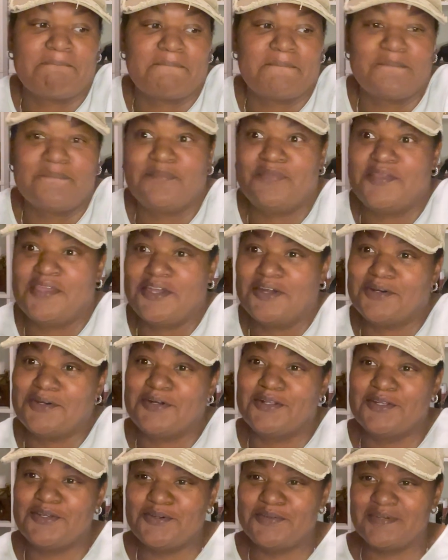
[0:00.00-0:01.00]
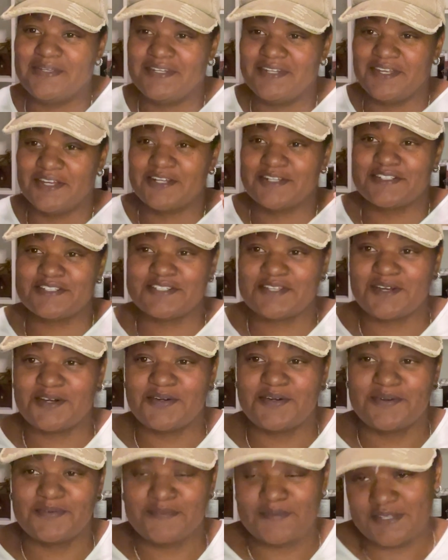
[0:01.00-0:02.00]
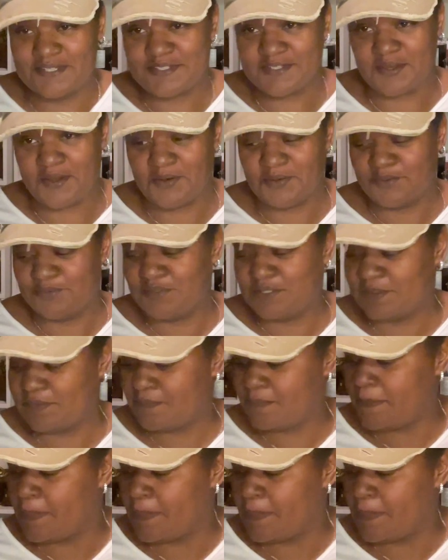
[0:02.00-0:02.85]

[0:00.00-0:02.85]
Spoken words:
nail glue in there, so it's holding.